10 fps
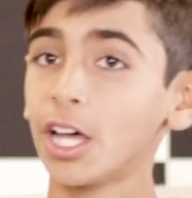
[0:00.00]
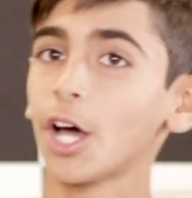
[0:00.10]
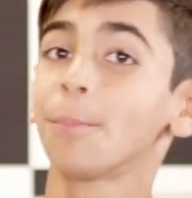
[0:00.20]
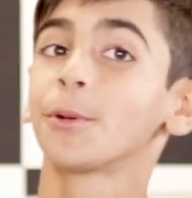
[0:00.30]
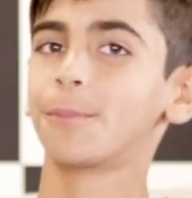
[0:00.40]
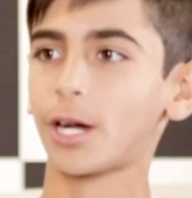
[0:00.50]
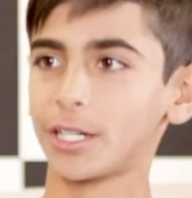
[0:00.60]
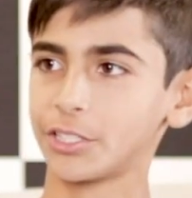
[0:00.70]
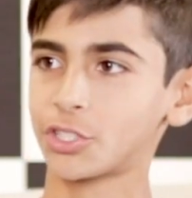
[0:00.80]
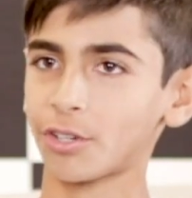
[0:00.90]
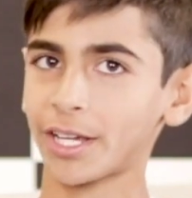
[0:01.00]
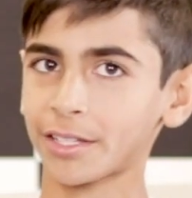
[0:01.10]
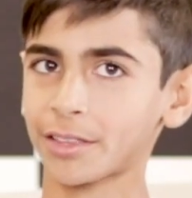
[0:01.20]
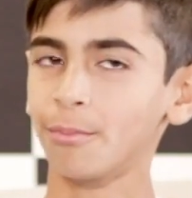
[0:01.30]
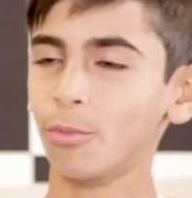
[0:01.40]
upper body
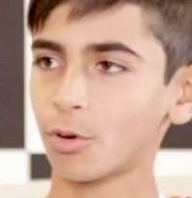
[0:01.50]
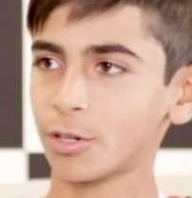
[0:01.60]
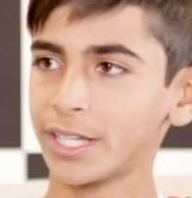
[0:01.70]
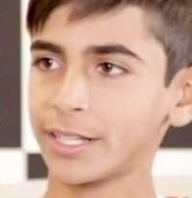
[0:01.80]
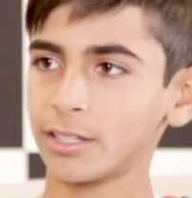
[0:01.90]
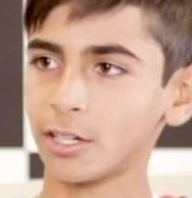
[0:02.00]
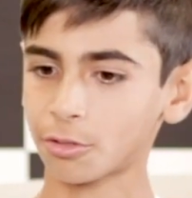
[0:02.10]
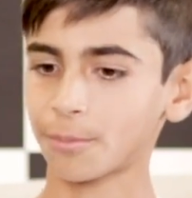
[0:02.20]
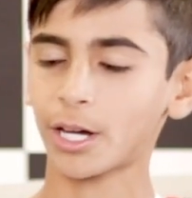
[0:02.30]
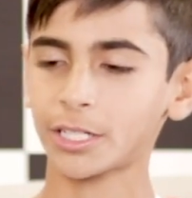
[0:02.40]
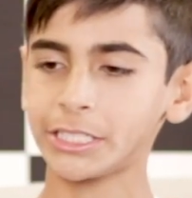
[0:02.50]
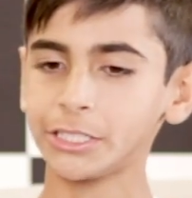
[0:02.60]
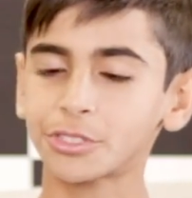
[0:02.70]
strength more than lower body.